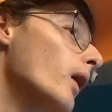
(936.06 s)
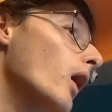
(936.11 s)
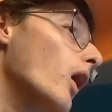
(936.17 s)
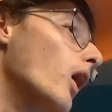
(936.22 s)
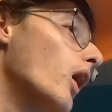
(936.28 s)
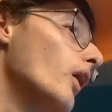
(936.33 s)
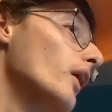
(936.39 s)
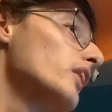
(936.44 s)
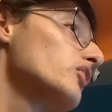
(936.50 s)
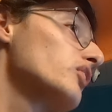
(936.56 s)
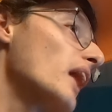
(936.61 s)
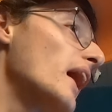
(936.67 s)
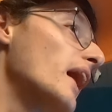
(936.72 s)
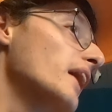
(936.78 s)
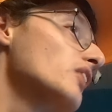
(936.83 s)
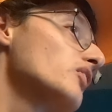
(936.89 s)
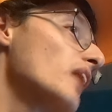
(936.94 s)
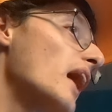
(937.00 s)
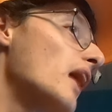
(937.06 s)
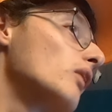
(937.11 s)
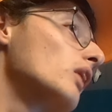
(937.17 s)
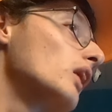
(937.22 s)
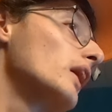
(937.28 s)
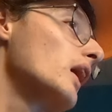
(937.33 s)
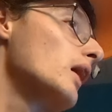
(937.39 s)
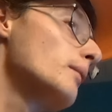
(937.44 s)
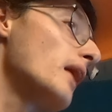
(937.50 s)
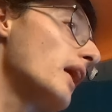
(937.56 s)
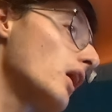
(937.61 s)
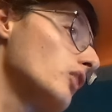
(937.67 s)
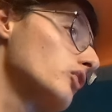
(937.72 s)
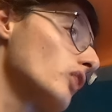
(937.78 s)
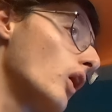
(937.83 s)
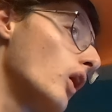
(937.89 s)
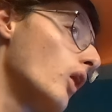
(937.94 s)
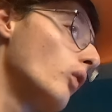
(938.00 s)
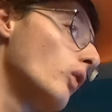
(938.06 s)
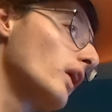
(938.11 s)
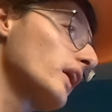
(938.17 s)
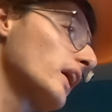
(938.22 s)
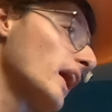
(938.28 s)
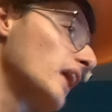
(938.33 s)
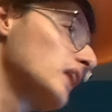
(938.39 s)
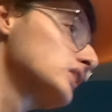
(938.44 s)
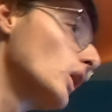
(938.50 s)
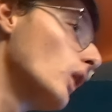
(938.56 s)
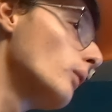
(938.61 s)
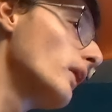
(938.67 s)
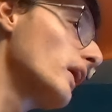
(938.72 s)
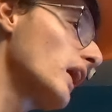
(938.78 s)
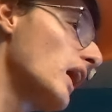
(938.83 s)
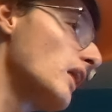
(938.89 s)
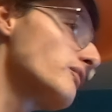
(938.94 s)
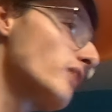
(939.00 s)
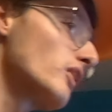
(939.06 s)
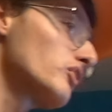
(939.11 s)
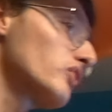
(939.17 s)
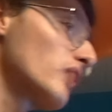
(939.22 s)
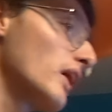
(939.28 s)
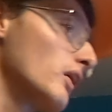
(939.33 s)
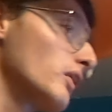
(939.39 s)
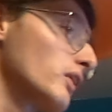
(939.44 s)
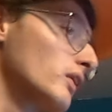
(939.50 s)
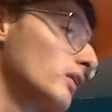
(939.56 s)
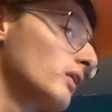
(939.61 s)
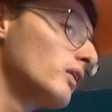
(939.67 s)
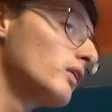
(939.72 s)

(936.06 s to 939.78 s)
Oh, he's got to run out of bounds. Oh, what a catch. Oh, my God. First down.